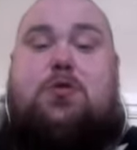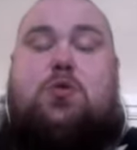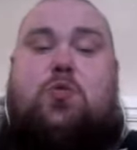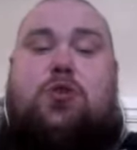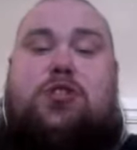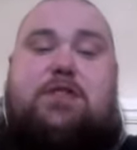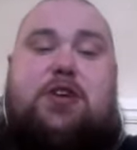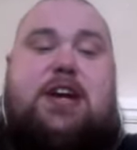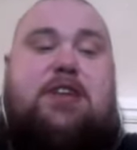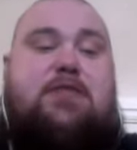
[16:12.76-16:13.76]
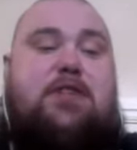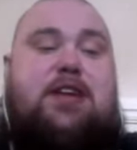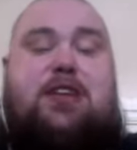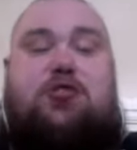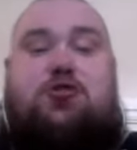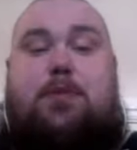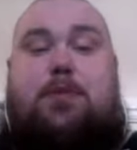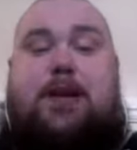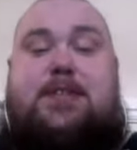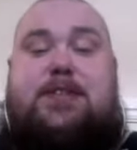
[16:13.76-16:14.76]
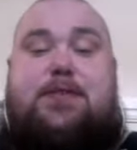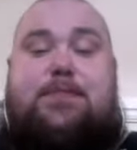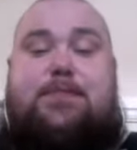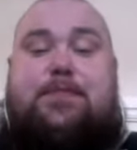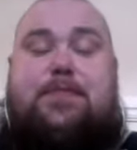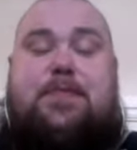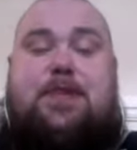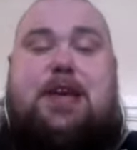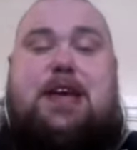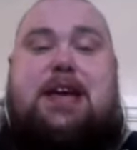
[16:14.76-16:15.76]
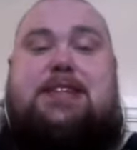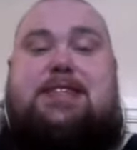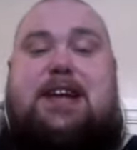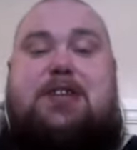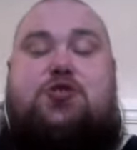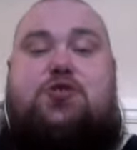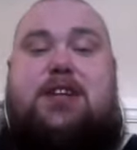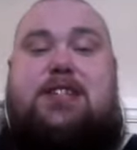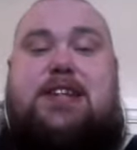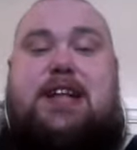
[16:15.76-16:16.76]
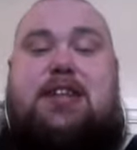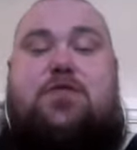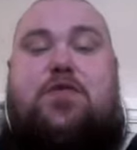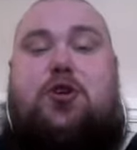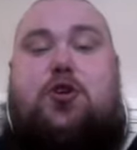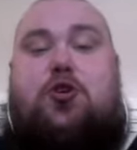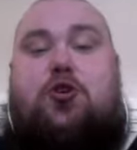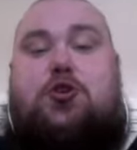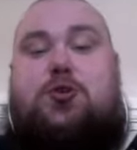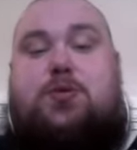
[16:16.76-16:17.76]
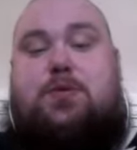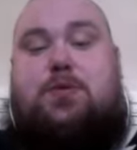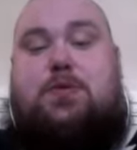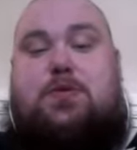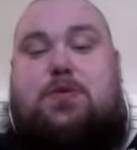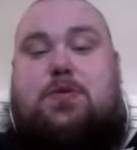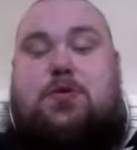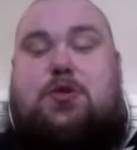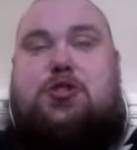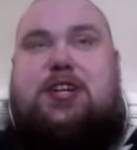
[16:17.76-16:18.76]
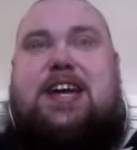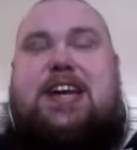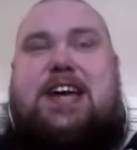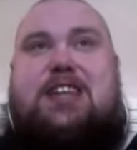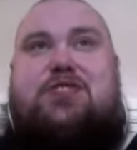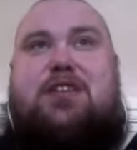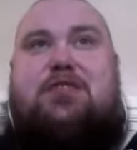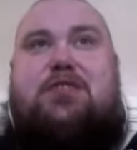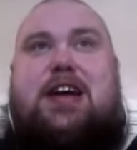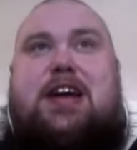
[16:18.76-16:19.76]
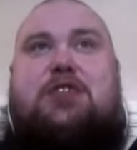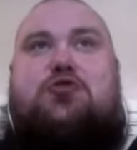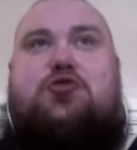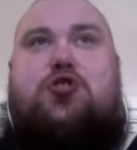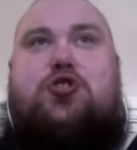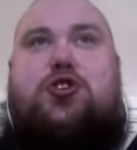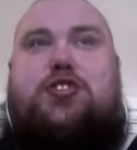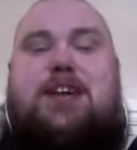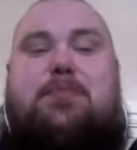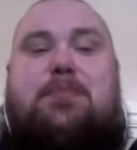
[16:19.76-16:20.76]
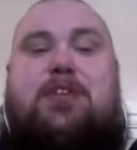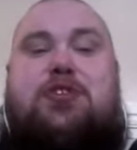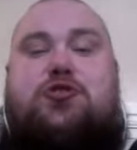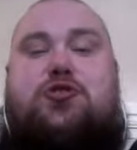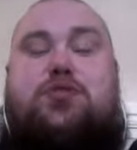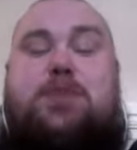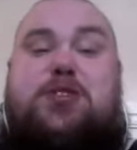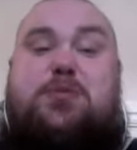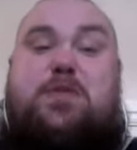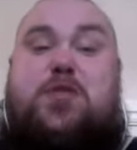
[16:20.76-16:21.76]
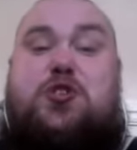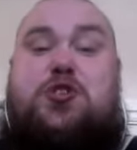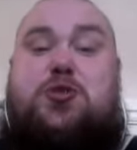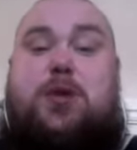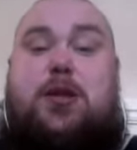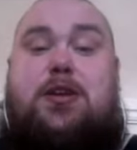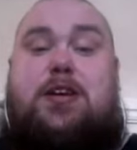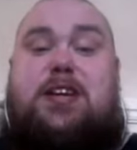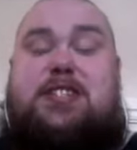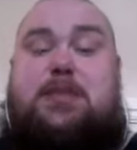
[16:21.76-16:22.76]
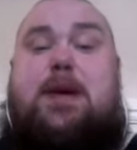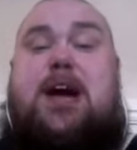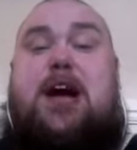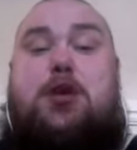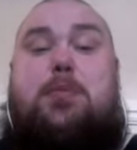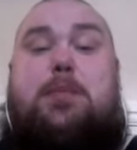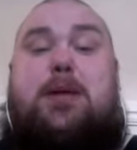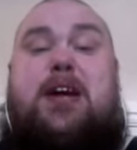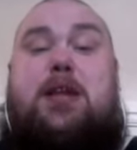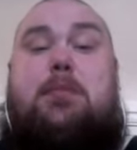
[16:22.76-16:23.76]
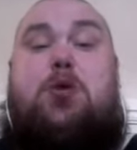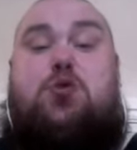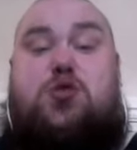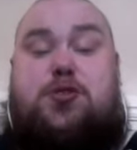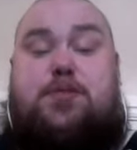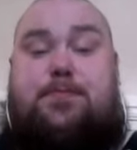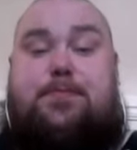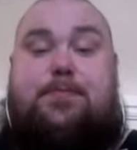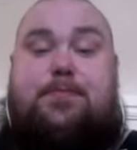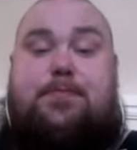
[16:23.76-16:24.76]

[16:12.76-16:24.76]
Once you've got your head around that strumming pattern, is then trying to add the other chords. So get your heads around that introduction, because that introduction makes up the verse as well. It's the part you'll be playing the most. So